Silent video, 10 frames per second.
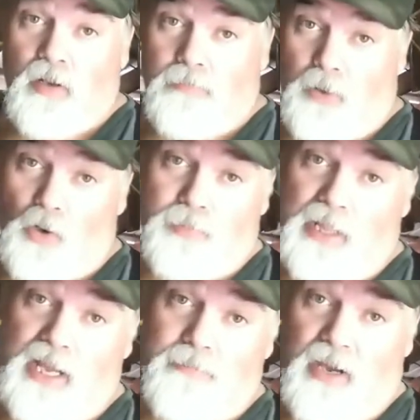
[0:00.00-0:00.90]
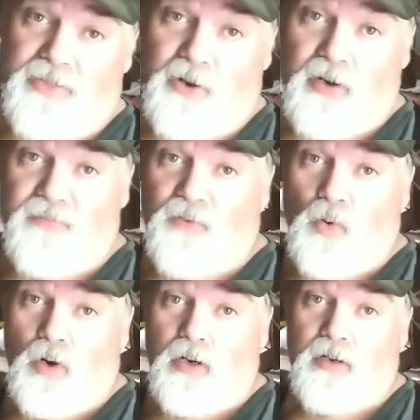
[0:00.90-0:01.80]
multiply it by
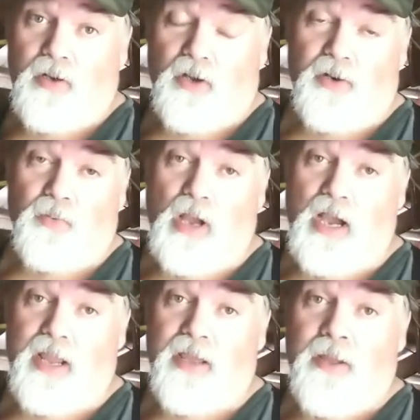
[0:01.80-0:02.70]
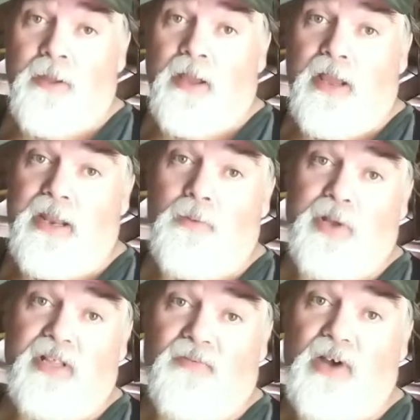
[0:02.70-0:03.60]
34 on the rye, and then
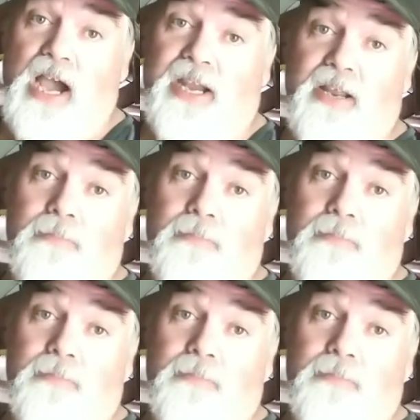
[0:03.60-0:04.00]
we divide it